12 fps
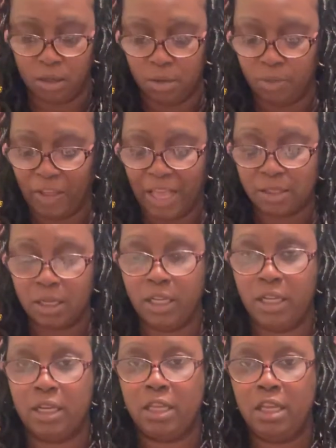
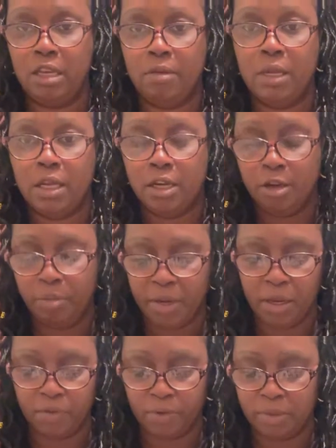Vaseline to keep the
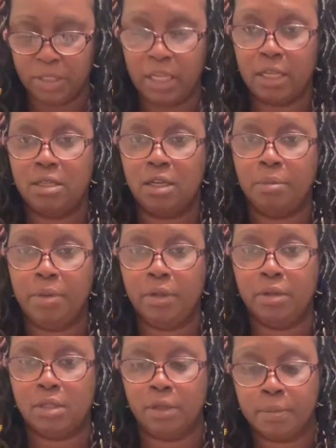pen from sticking to the
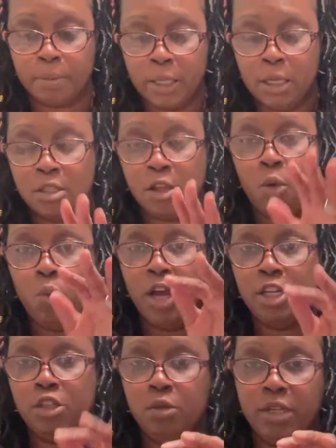pencil. So
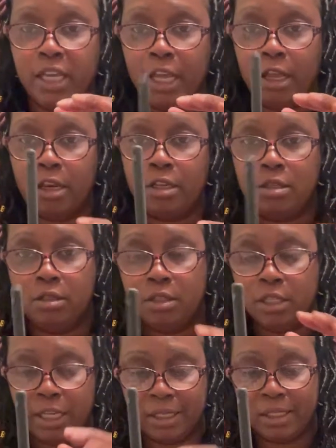once you get
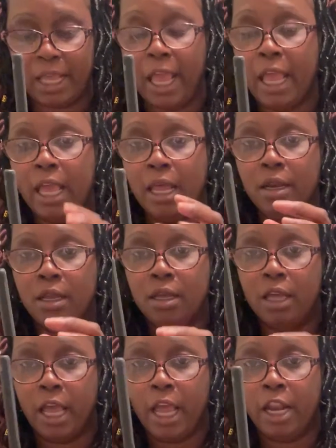this sand
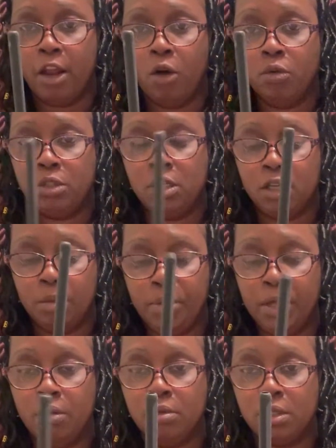and onto the
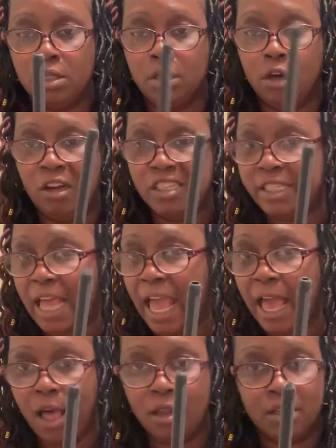pencil or
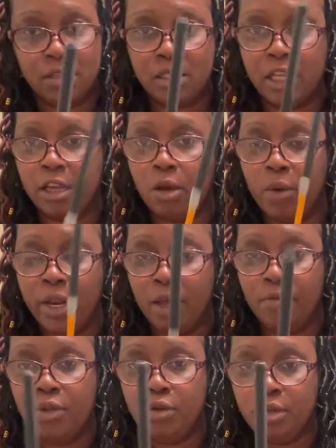dial or stick or
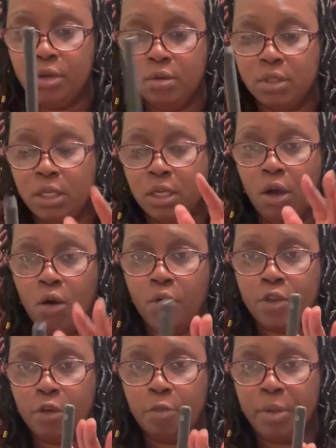whatever you're using to
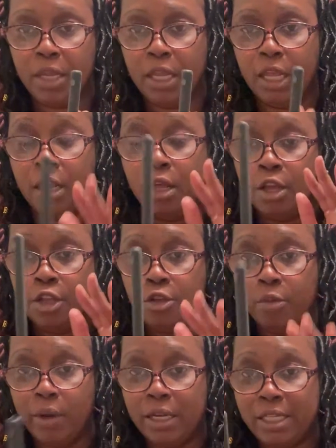hold your pen, you
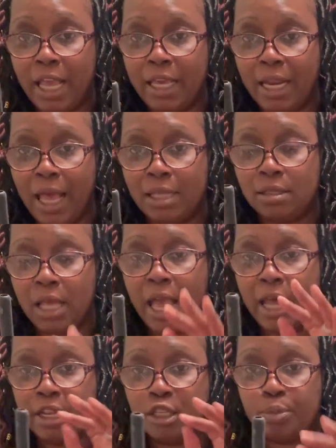want to take it
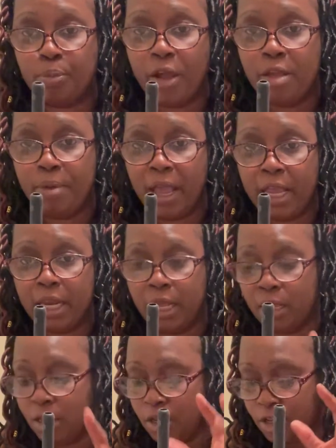outside and spray paint it.
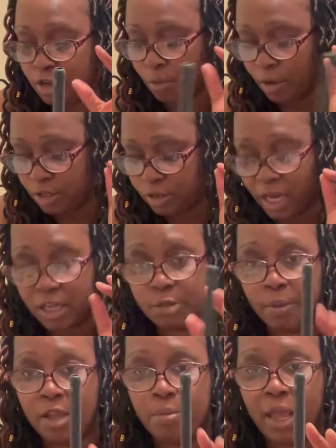You want to try to
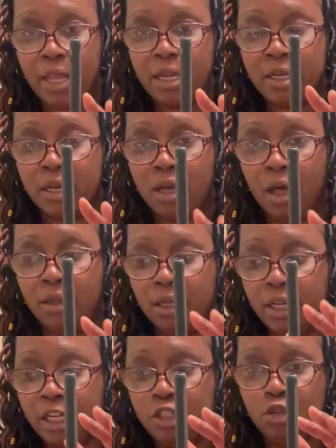spray paint it the color
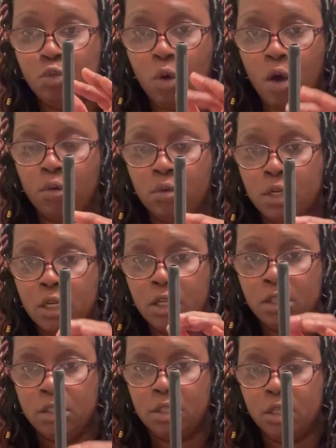that you want
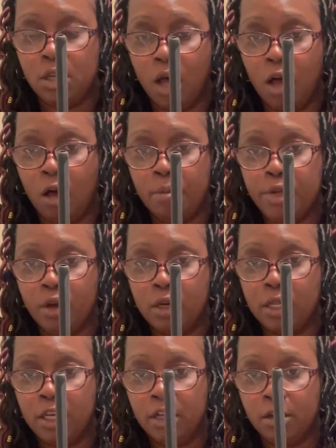your
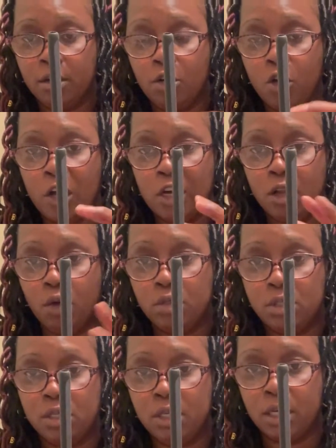glitter, or close
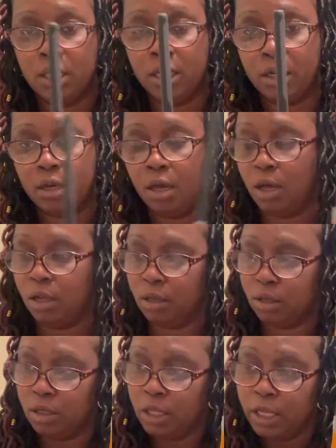to the glitter
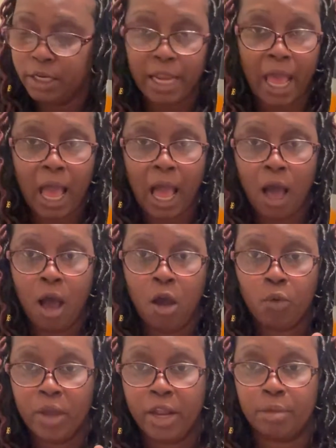color. Now I
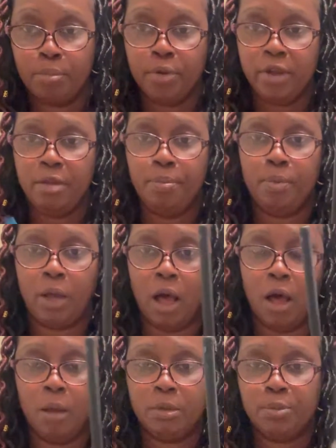already
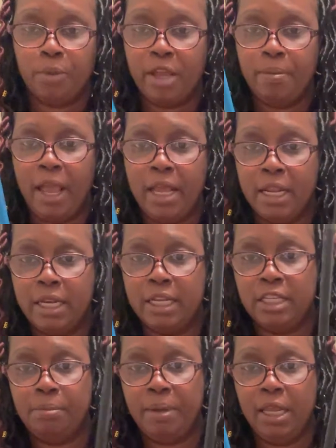spray painted
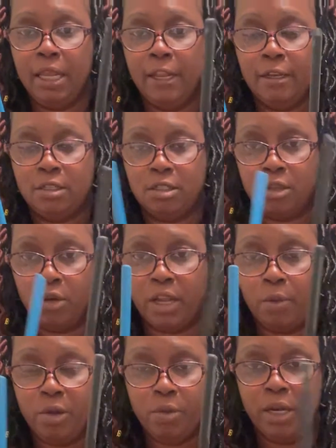this pen so
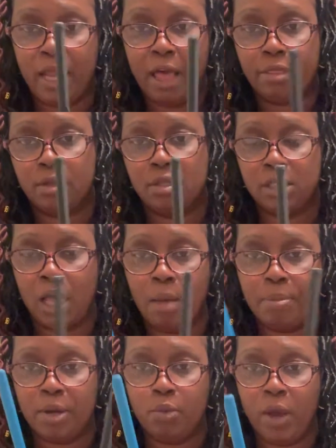that we wouldn't have to
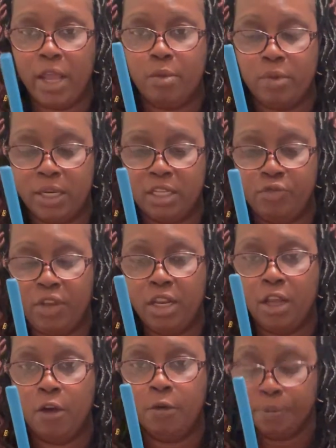stop and wait with this
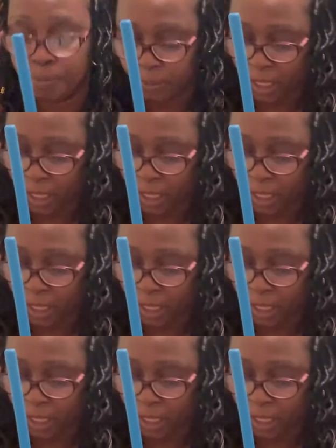video.